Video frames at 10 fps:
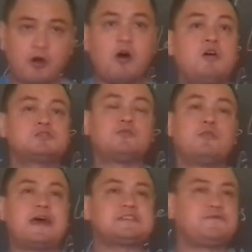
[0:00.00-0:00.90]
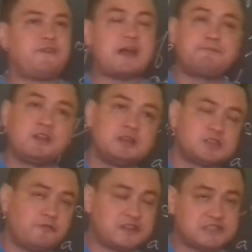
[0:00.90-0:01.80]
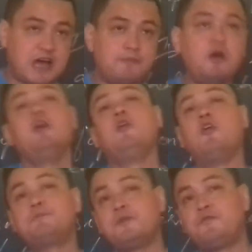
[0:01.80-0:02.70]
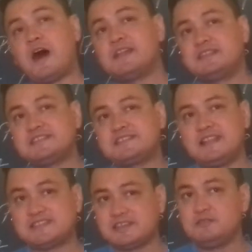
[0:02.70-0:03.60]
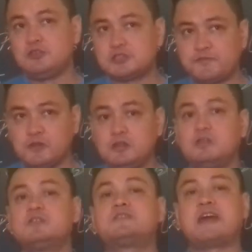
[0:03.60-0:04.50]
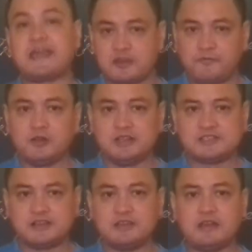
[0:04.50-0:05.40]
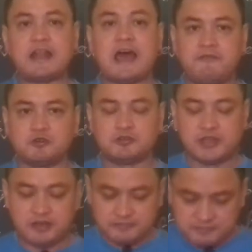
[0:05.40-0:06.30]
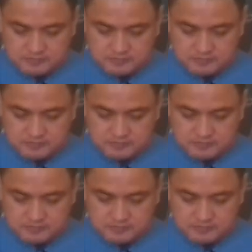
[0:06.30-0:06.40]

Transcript: or also known as five pillars of Islam. Hope you find this lesson useful. Thank you for listening and have a good day.